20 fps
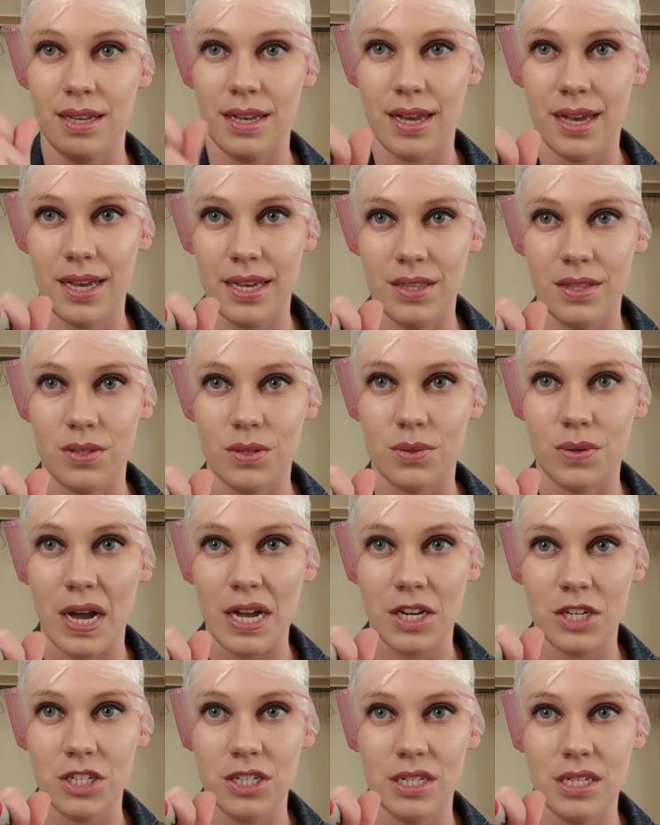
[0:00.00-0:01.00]
A, the
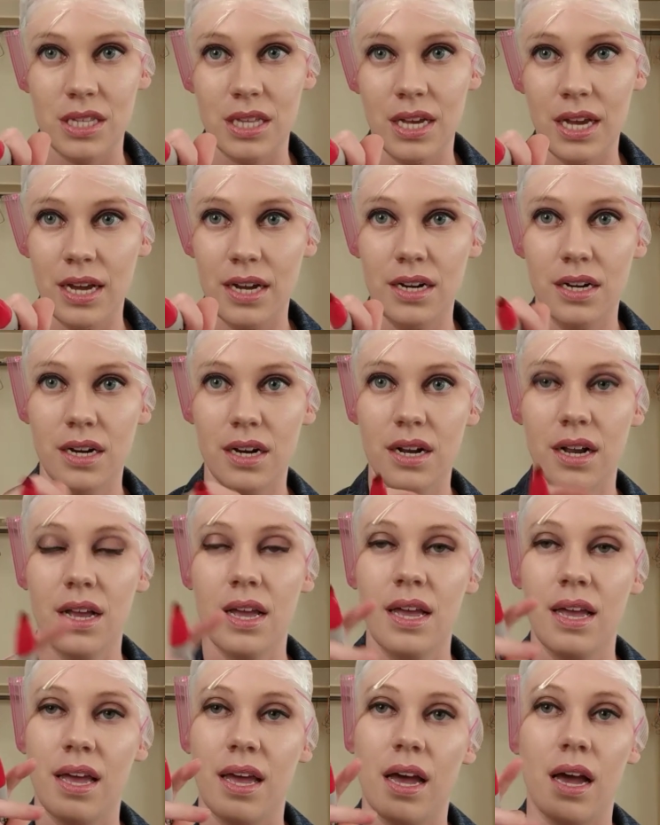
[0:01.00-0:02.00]
direction of the hair,
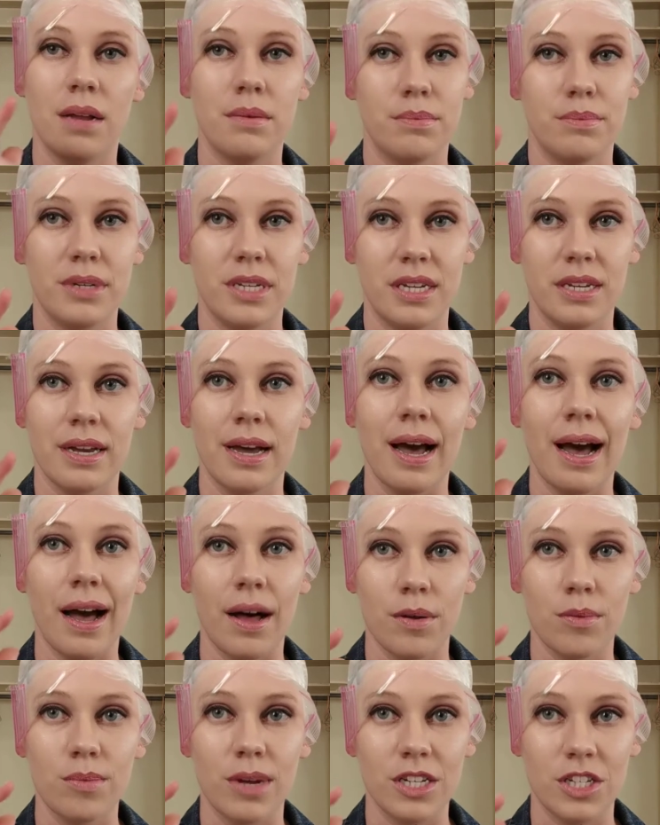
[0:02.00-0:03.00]
and B,
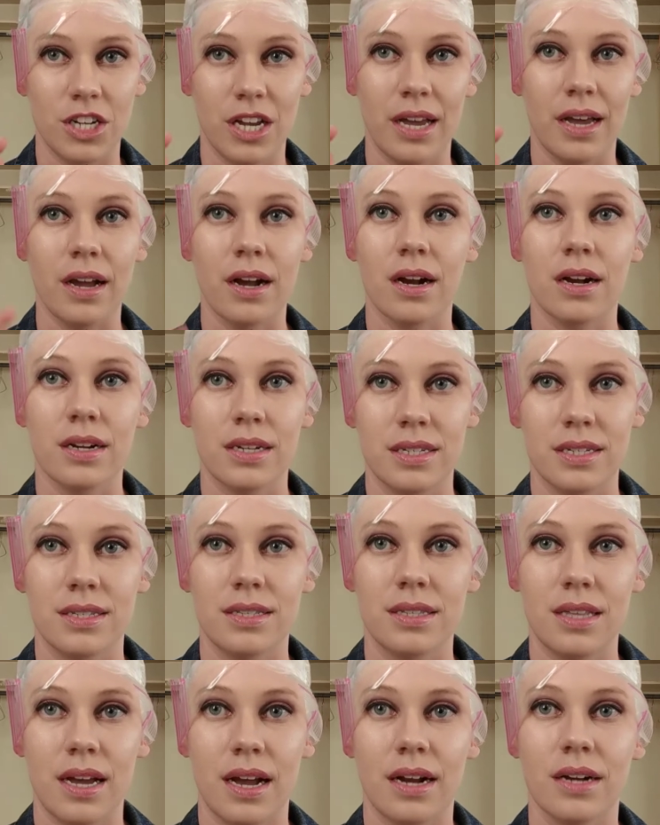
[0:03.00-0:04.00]
how much hair
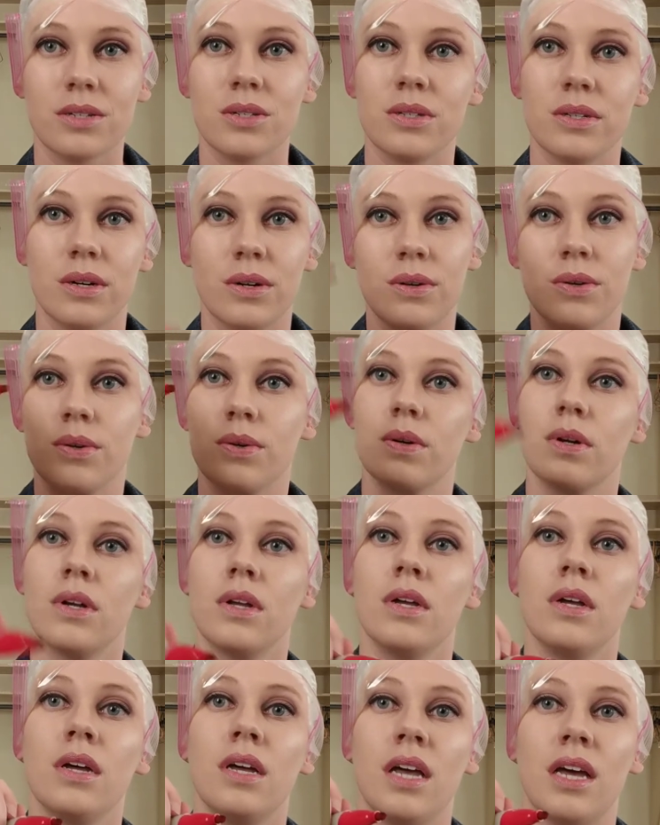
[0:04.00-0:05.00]
is there. So
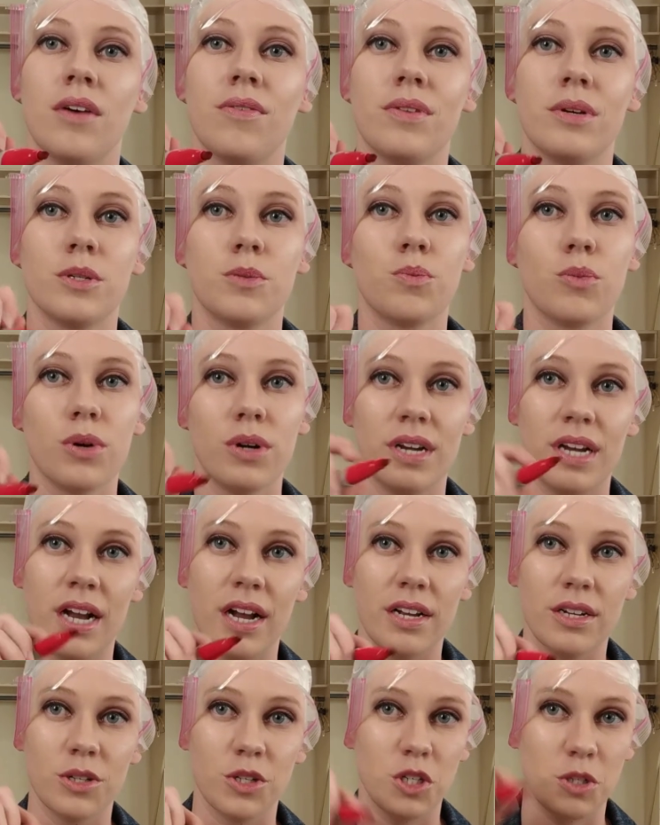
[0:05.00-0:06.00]
if there's more
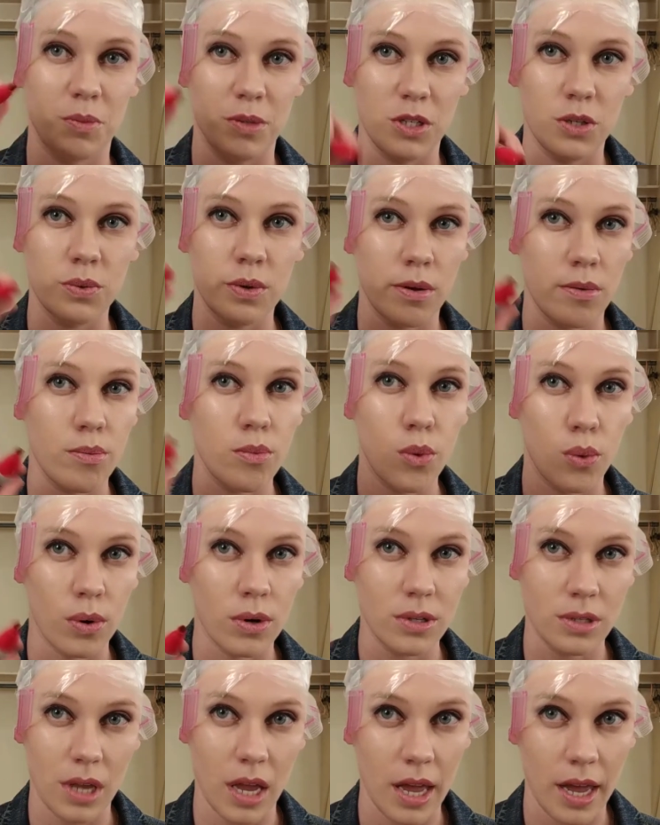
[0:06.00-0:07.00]
hair, you'll just be doing
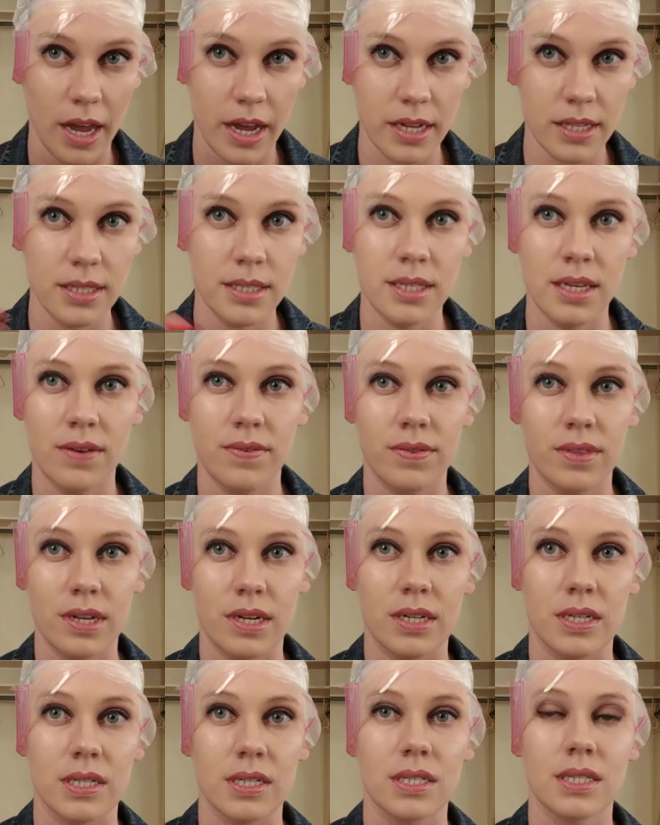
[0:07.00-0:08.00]
more lines. If
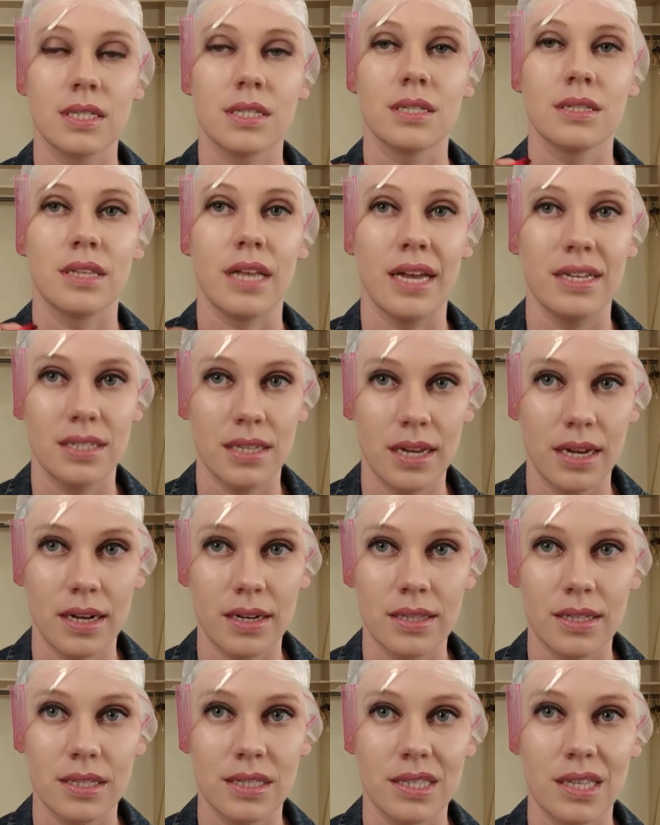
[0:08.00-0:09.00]
there's less
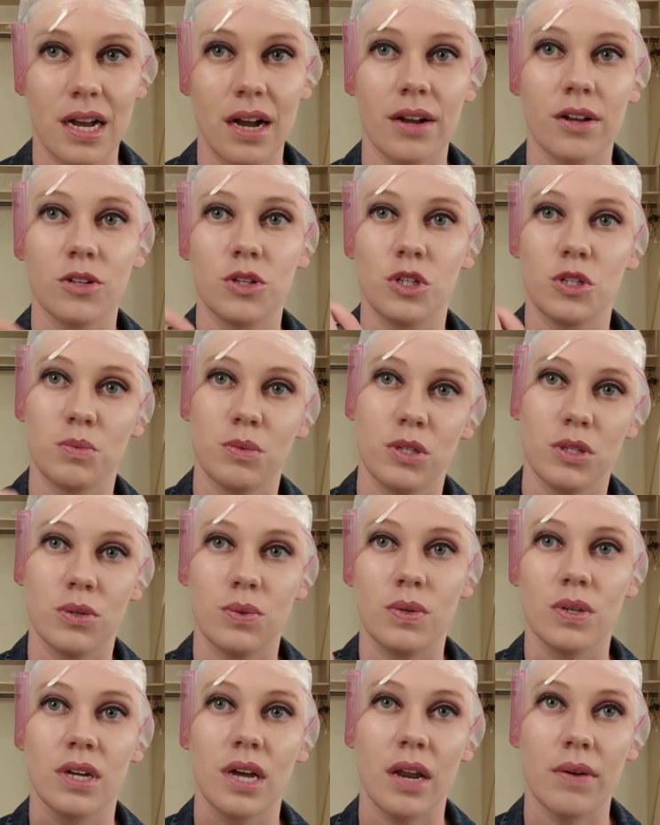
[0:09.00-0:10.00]
hair that's there, you'll just be
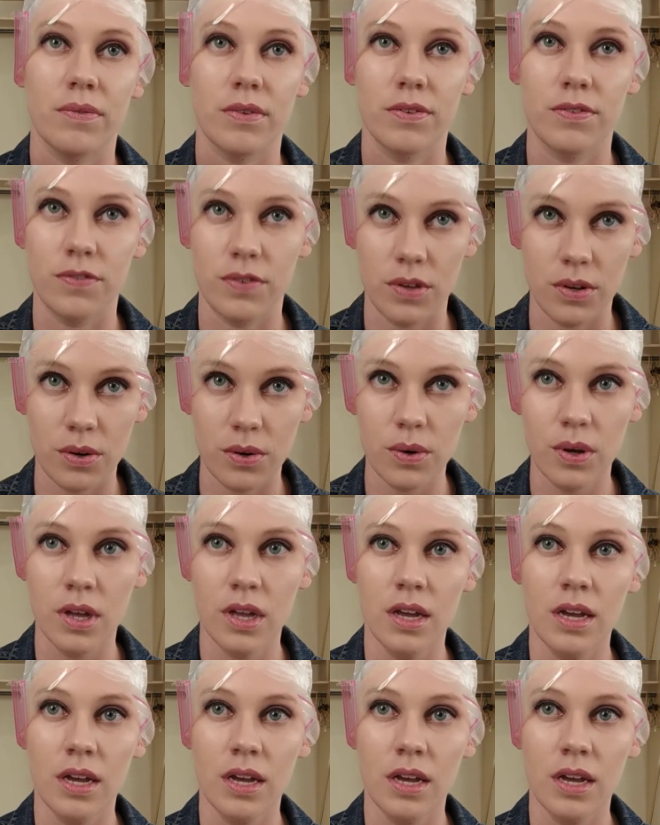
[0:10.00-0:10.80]
doing kind of a few.